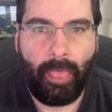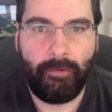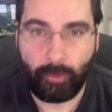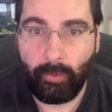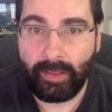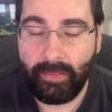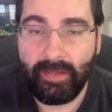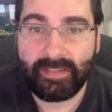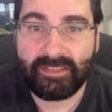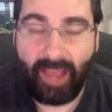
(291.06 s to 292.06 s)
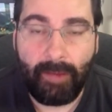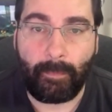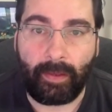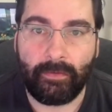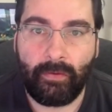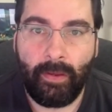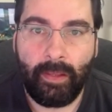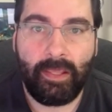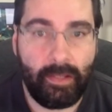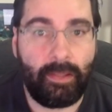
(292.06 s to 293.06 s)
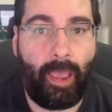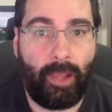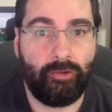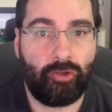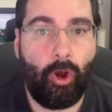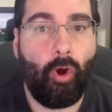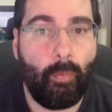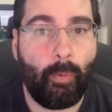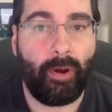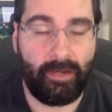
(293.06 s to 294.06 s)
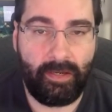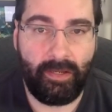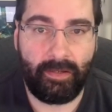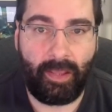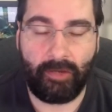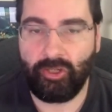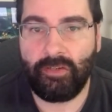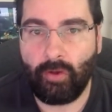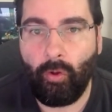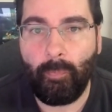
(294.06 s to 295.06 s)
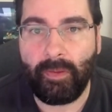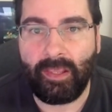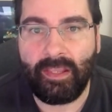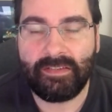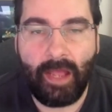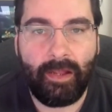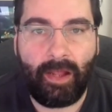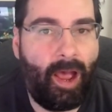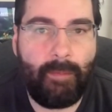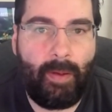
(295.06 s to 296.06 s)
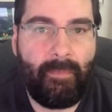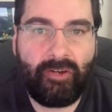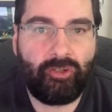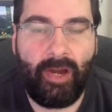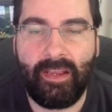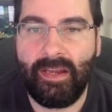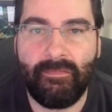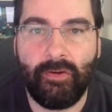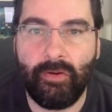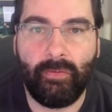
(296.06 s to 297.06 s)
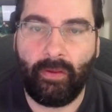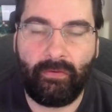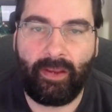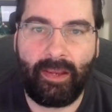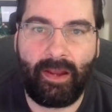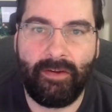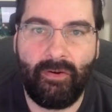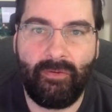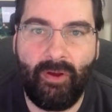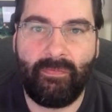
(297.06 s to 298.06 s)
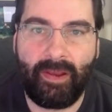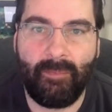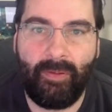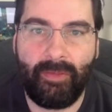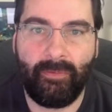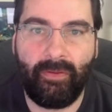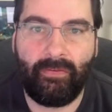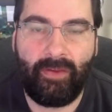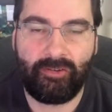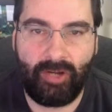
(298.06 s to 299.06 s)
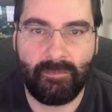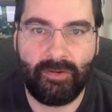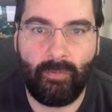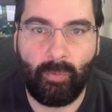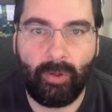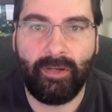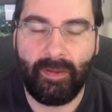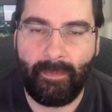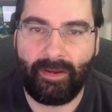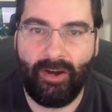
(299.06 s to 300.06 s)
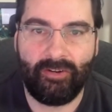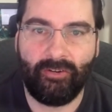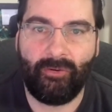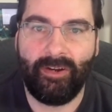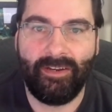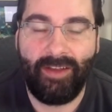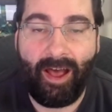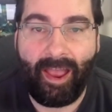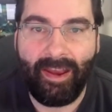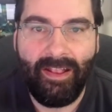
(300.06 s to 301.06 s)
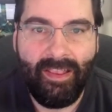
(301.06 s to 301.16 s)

During this segment, he engaged. Oh boy, did he engage. And he told me I'm not sure I can even do this. Like, I don't know if I can play through this session. I'm so worried that my character is going to die.